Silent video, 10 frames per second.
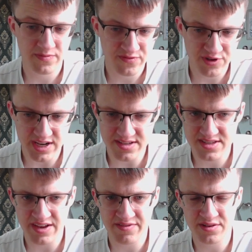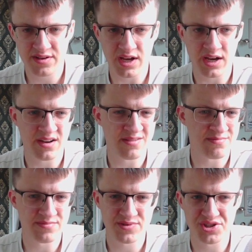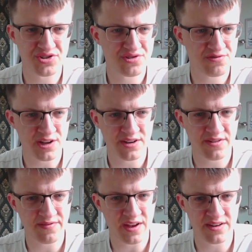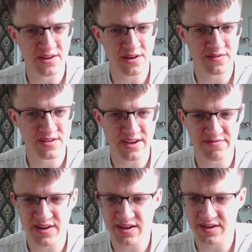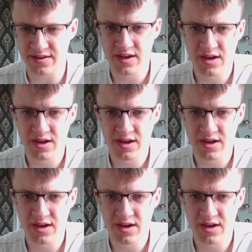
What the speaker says: Rook a7, just trying to defend along the second rank.